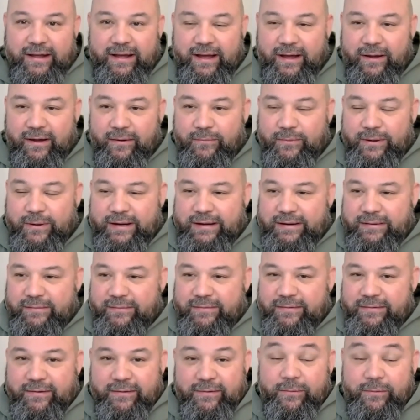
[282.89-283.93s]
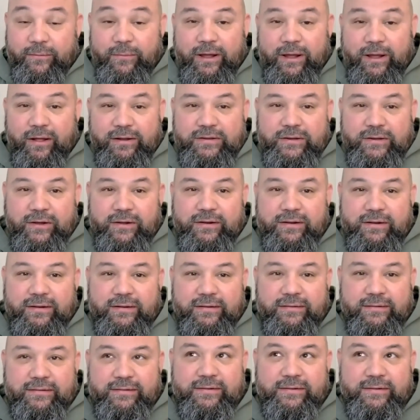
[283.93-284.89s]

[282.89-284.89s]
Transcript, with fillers: uh, we or we all took